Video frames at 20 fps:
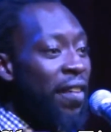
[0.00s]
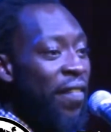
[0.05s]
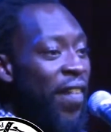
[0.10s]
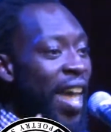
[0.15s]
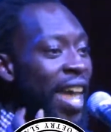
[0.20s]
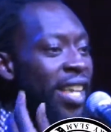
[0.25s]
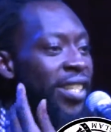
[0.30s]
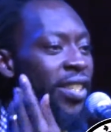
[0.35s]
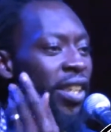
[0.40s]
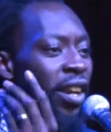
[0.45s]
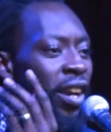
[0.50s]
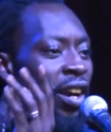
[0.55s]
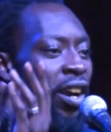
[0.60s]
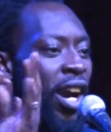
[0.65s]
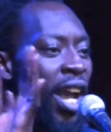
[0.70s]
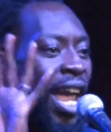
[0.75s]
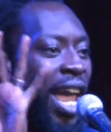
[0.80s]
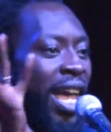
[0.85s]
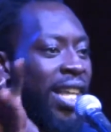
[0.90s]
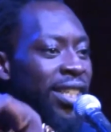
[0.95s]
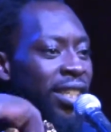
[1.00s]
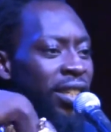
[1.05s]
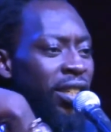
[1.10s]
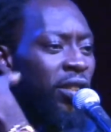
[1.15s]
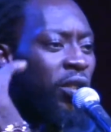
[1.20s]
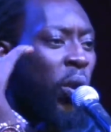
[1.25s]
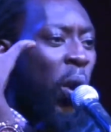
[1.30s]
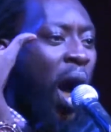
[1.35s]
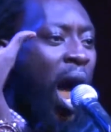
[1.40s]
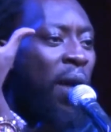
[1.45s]
The veins in her hands
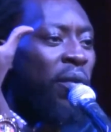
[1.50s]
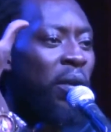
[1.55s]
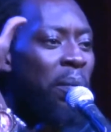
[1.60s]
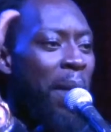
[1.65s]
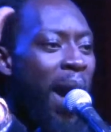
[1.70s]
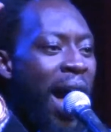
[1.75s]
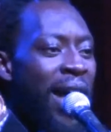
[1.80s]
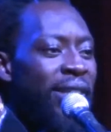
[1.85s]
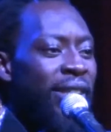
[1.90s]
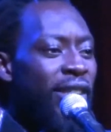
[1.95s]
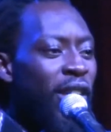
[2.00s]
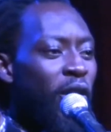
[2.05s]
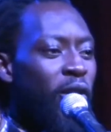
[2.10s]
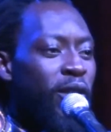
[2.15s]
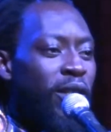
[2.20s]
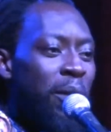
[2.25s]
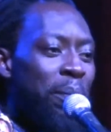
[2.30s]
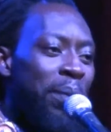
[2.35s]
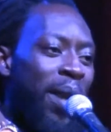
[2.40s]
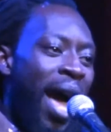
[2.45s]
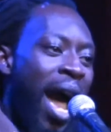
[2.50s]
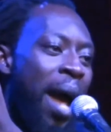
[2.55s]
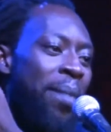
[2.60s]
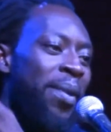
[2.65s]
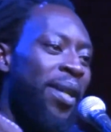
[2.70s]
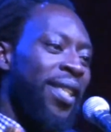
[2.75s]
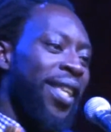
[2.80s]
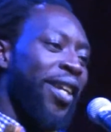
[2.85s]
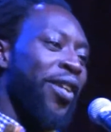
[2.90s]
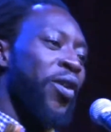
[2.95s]
intertwined with mine so
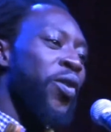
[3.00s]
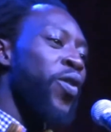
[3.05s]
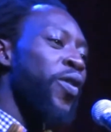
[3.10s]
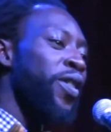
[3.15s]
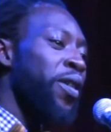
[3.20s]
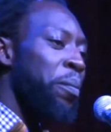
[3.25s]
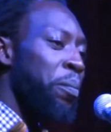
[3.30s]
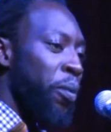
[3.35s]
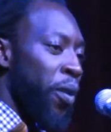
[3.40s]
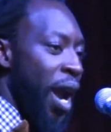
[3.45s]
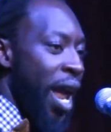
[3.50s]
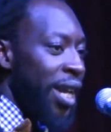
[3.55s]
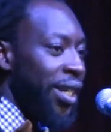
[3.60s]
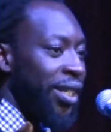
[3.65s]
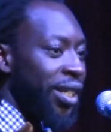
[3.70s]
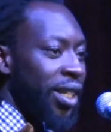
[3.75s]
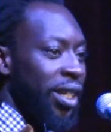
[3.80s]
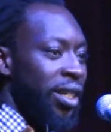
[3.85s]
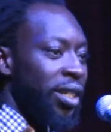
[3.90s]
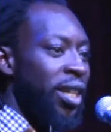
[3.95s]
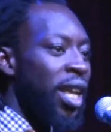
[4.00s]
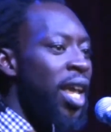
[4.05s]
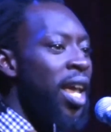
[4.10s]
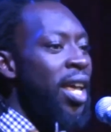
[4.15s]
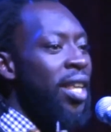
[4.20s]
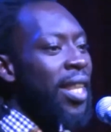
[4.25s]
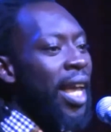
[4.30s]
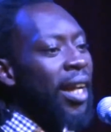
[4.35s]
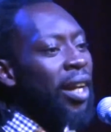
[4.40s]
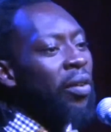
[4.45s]
sublime that they grew into branches
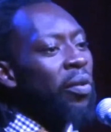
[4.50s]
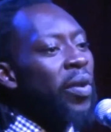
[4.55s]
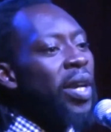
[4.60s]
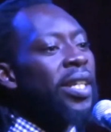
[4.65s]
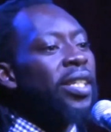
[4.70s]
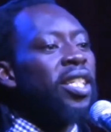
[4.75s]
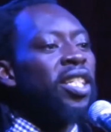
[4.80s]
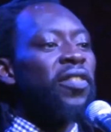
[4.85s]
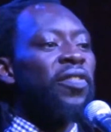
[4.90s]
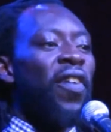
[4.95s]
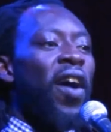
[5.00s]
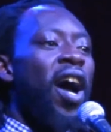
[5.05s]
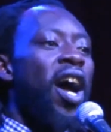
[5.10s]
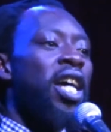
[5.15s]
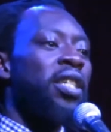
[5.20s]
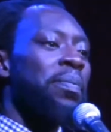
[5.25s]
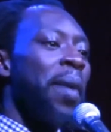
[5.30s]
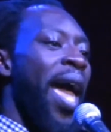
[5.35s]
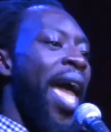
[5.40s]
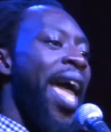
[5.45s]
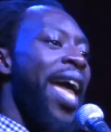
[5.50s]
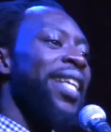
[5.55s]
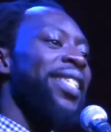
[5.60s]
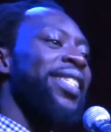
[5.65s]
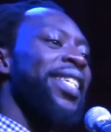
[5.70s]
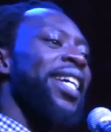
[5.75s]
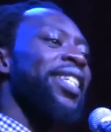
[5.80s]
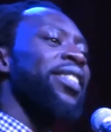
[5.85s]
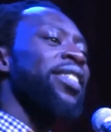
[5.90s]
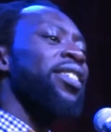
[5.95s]
that could reach as far as my
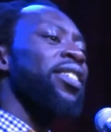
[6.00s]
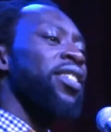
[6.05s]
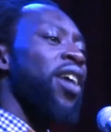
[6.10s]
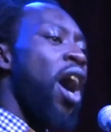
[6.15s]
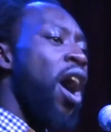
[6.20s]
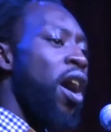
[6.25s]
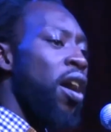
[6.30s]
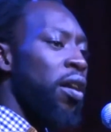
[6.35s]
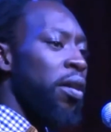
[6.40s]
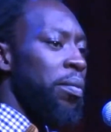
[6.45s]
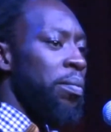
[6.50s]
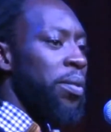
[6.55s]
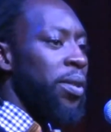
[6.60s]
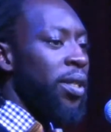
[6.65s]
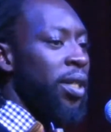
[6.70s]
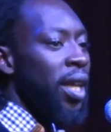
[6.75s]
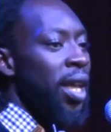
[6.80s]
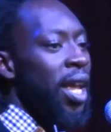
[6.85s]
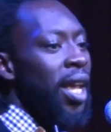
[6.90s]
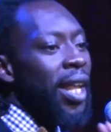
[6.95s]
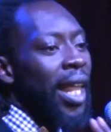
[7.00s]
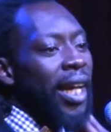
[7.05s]
ancestors' arms.